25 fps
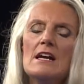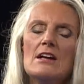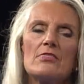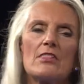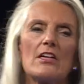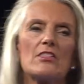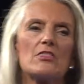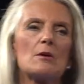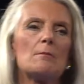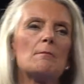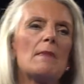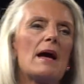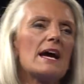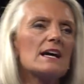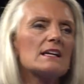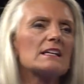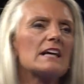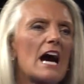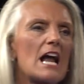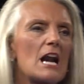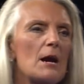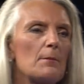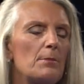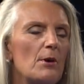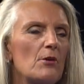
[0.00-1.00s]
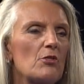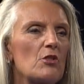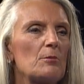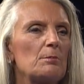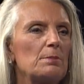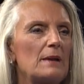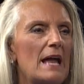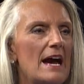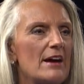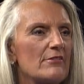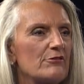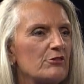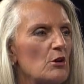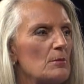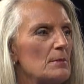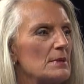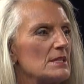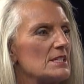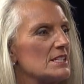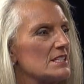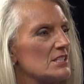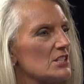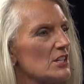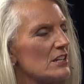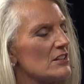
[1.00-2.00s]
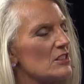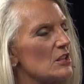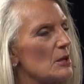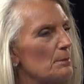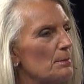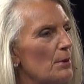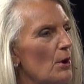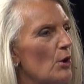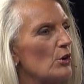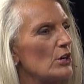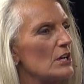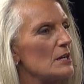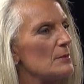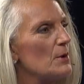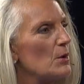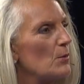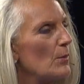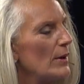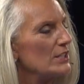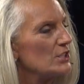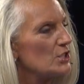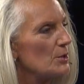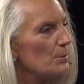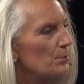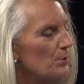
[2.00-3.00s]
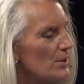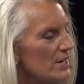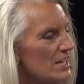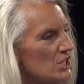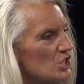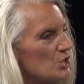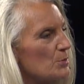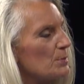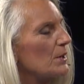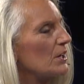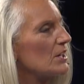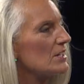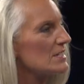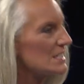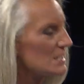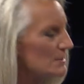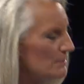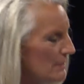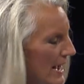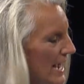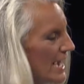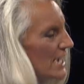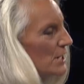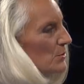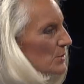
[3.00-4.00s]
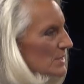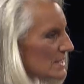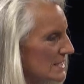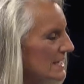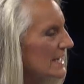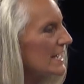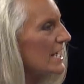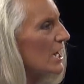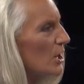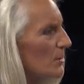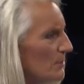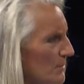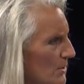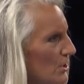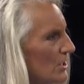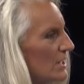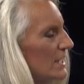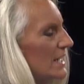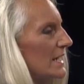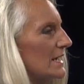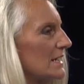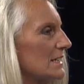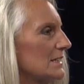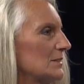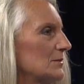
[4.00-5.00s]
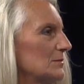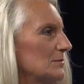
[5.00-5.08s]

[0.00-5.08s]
Then the man got up on the platform and stood in the podium and went to preach, because the man was D.L. Moody.